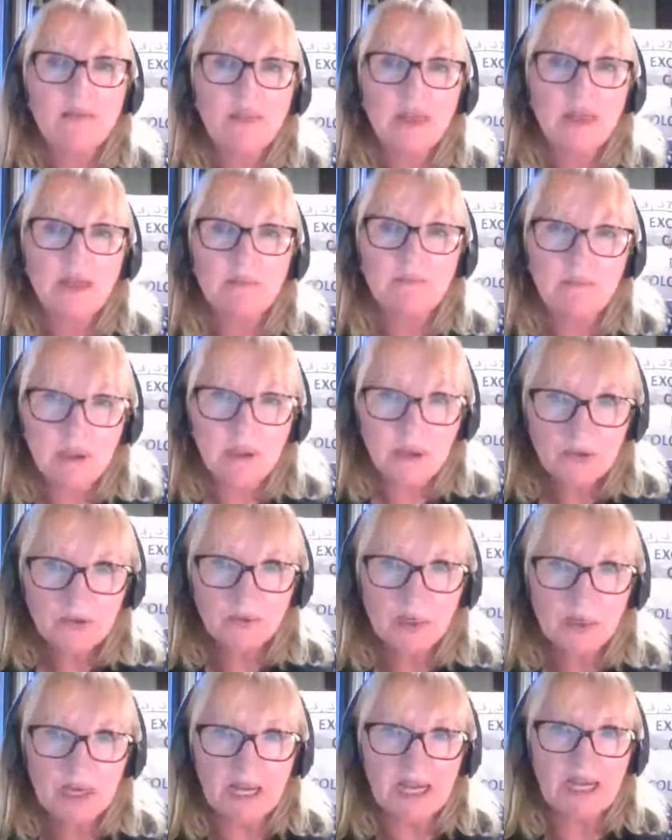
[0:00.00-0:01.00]
they
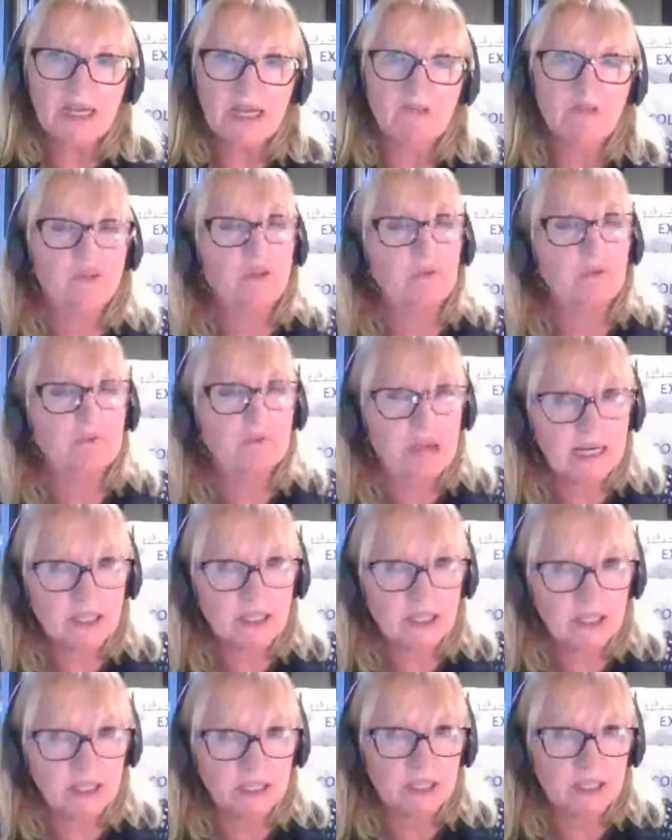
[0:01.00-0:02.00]
both played for
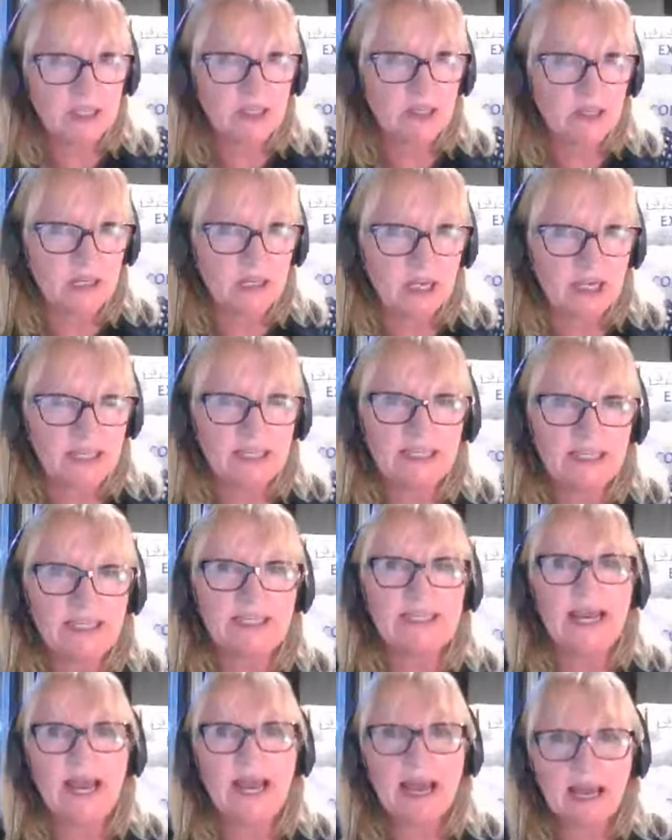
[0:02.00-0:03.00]
Manchester
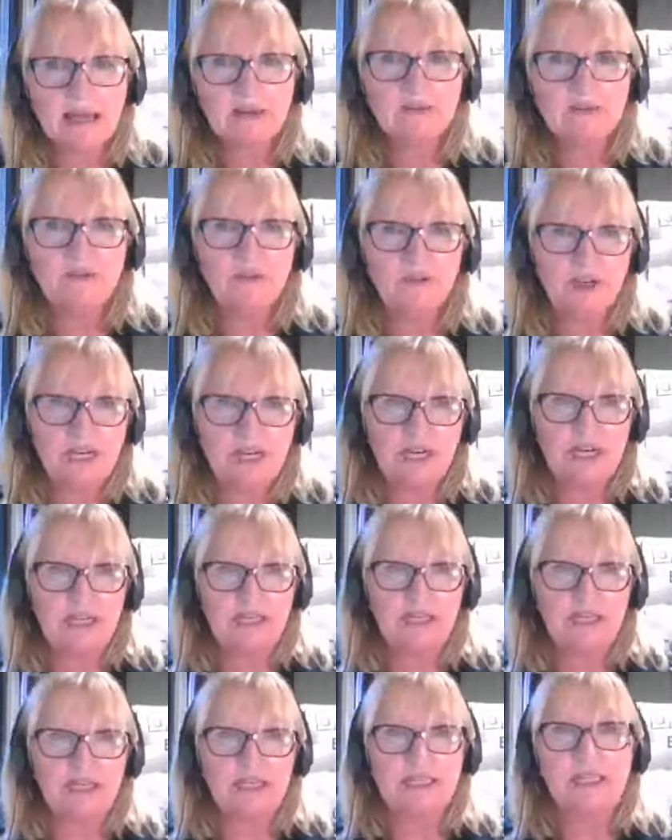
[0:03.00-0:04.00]
United and for
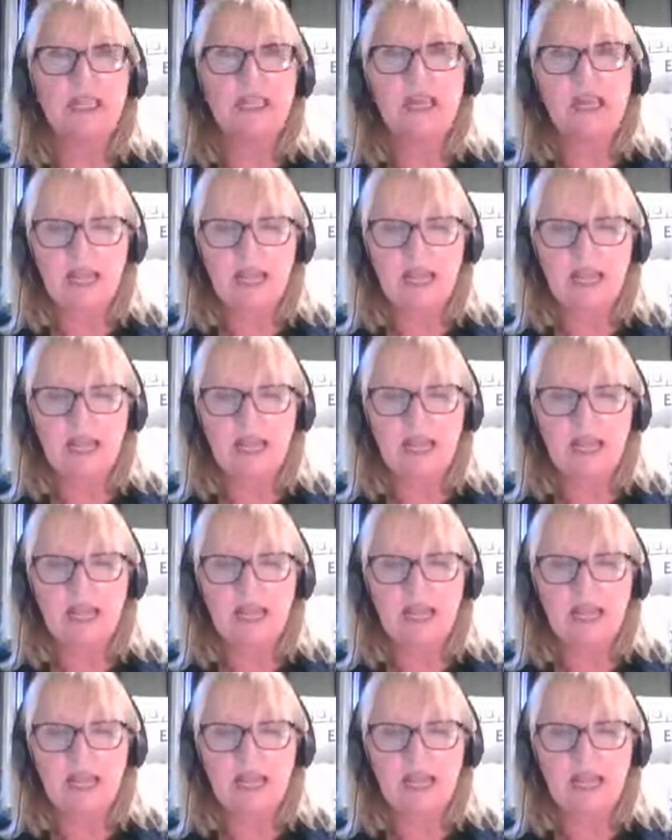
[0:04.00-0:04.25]
England